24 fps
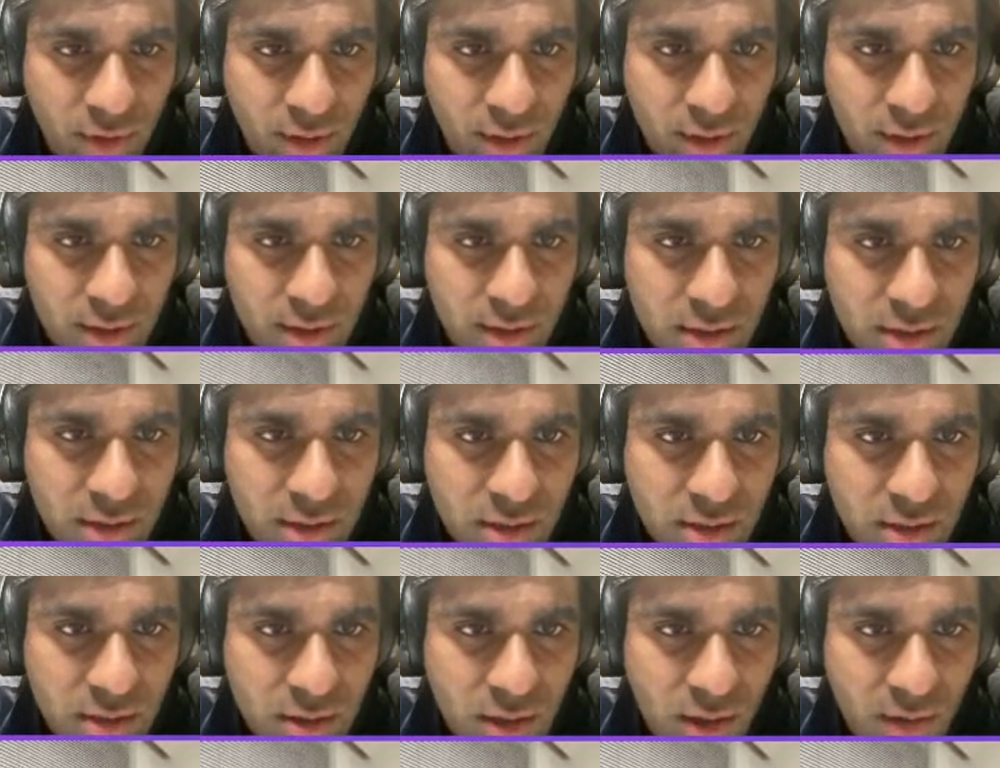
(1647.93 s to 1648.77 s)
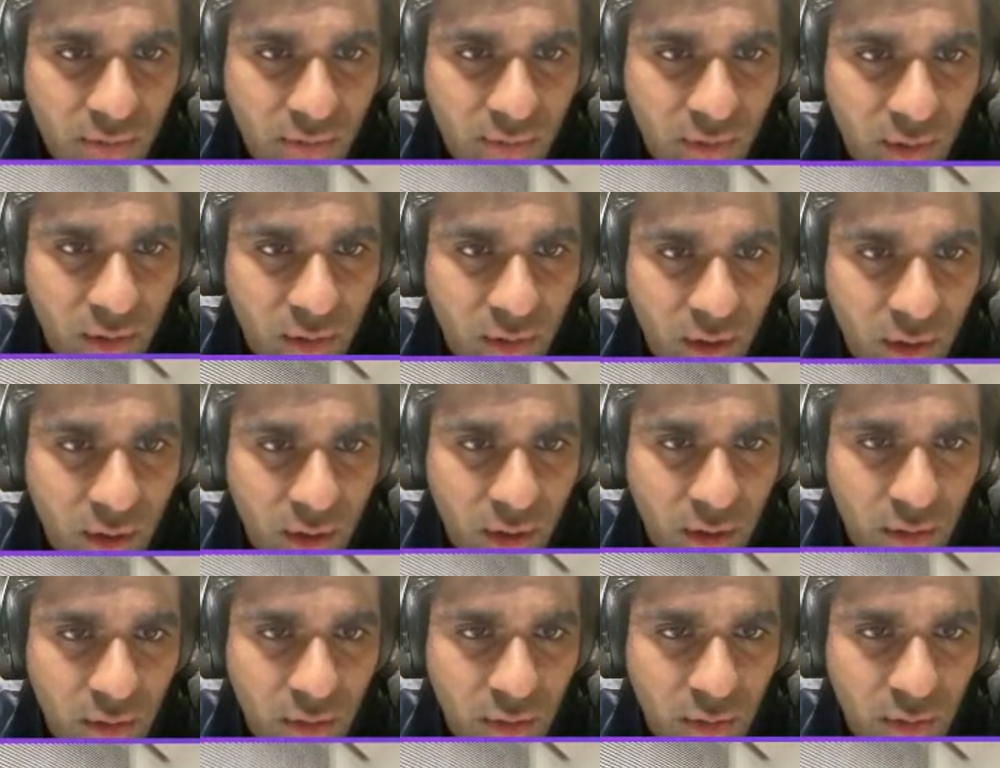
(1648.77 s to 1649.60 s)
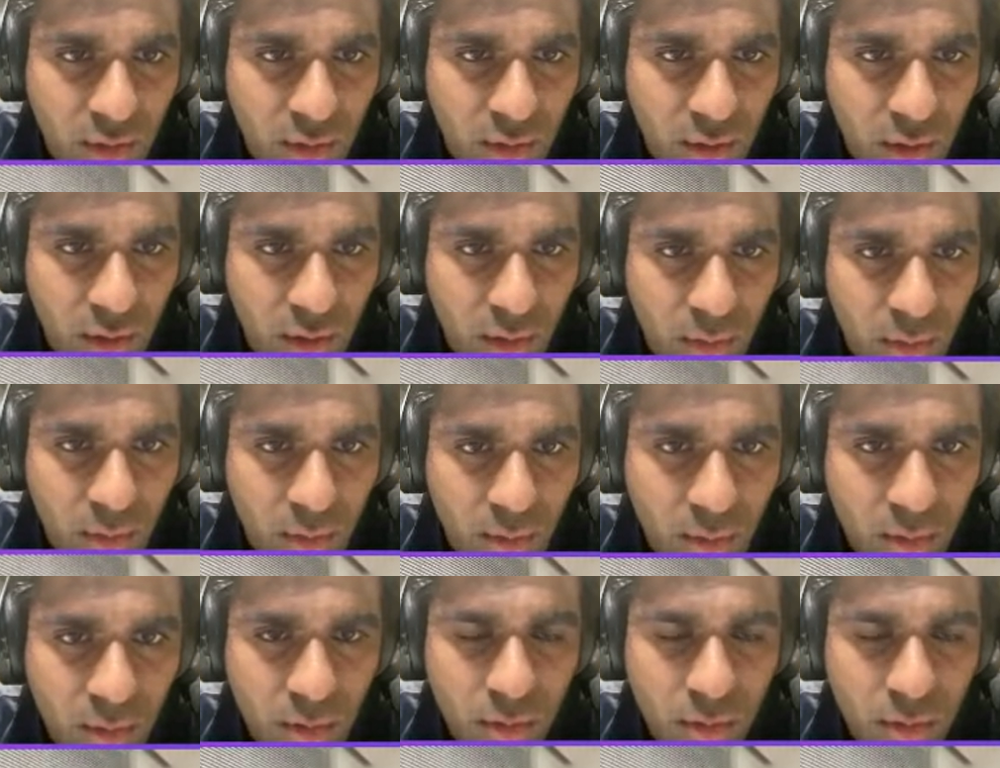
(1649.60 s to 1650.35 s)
137, there you go.